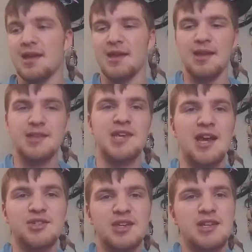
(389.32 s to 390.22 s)
It's
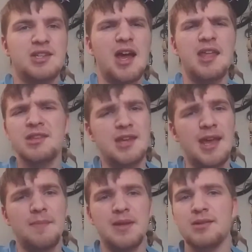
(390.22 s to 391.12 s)
not a
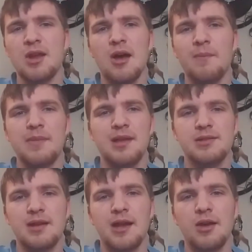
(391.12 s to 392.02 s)
dip.
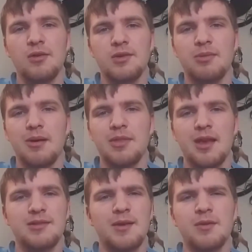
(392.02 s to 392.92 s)
I know you're probably
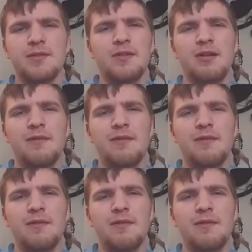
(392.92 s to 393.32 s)
thinking like, what the fuck?